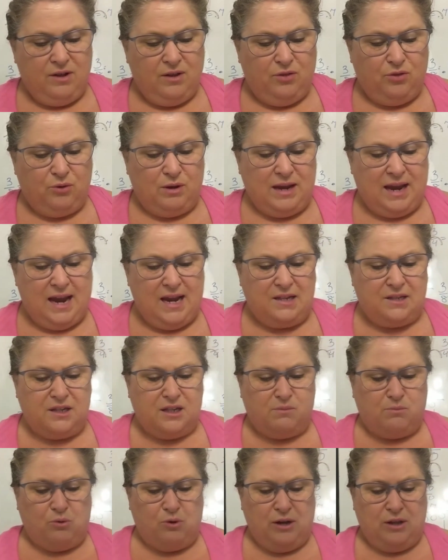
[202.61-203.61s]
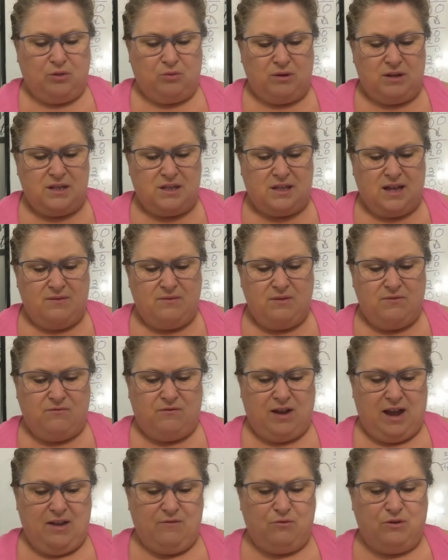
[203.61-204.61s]
3/8 is
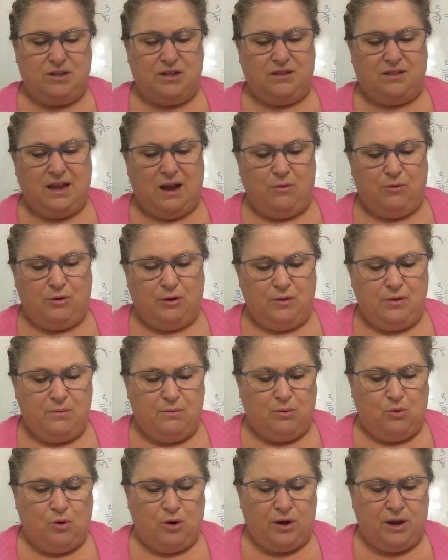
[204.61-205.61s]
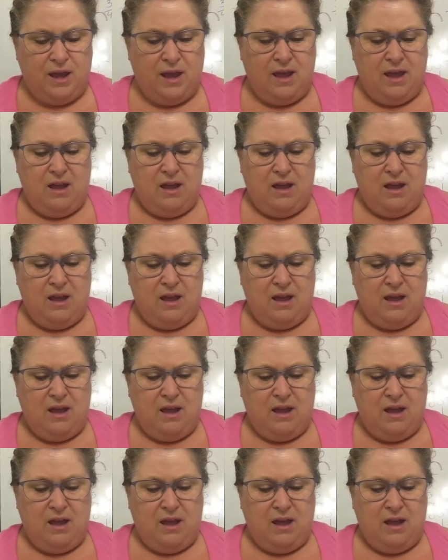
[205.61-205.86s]
0.375. We did that one on the board.